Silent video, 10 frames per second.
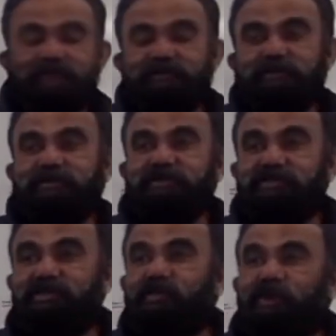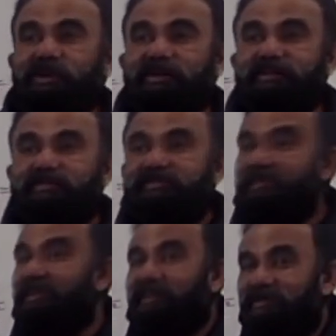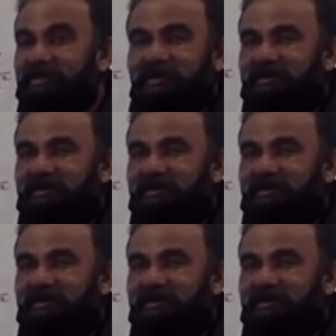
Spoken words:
with the precision of 100th of a second, so